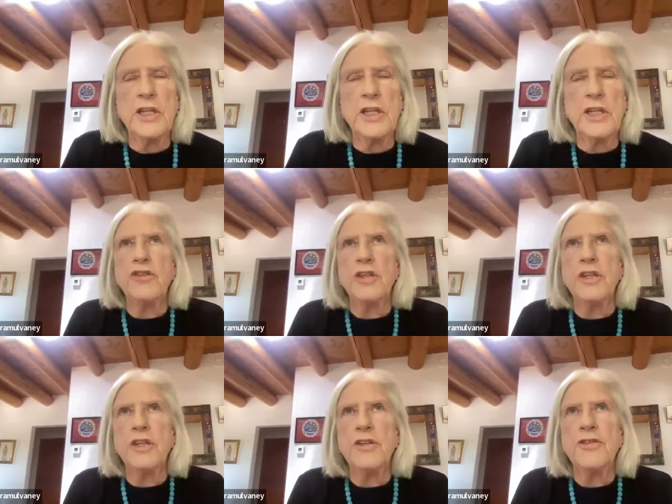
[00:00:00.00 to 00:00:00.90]

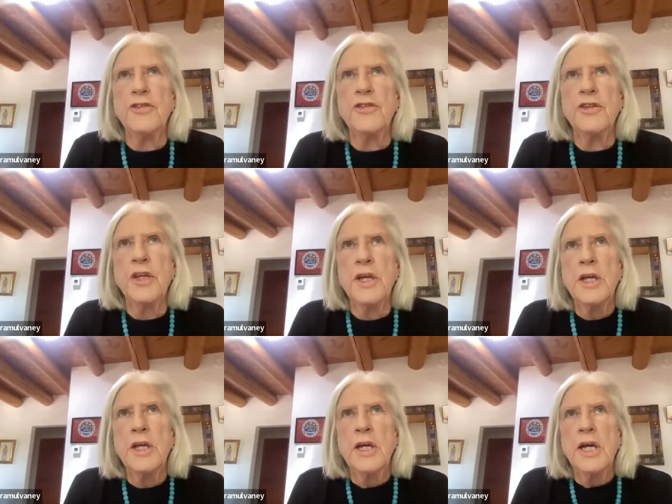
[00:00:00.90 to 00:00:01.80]
She's
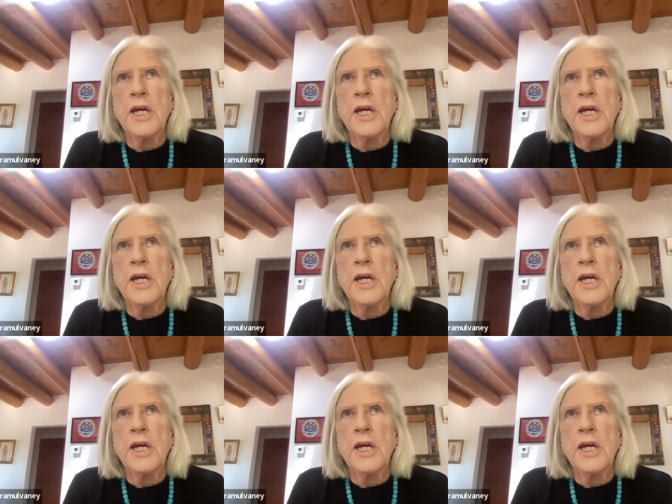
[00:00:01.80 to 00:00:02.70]
an
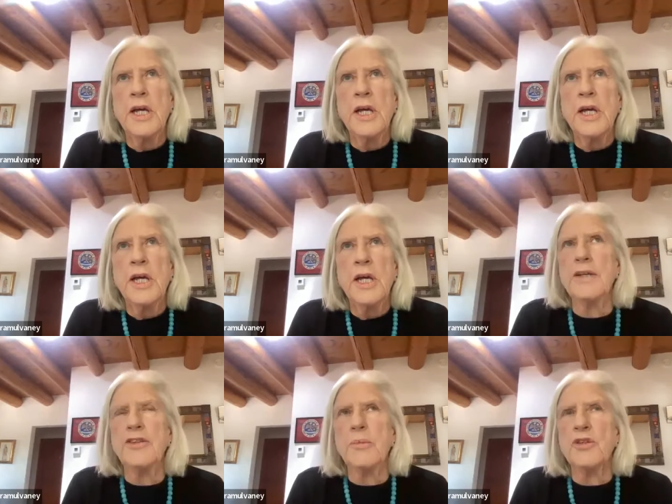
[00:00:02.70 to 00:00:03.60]
exceptional
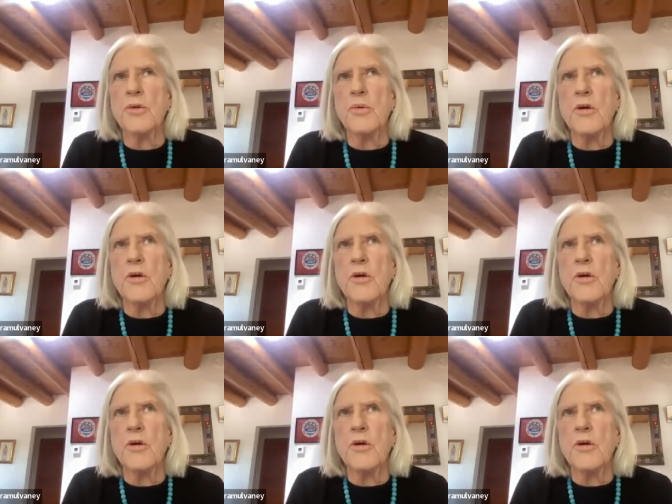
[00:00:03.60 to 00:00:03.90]
woman.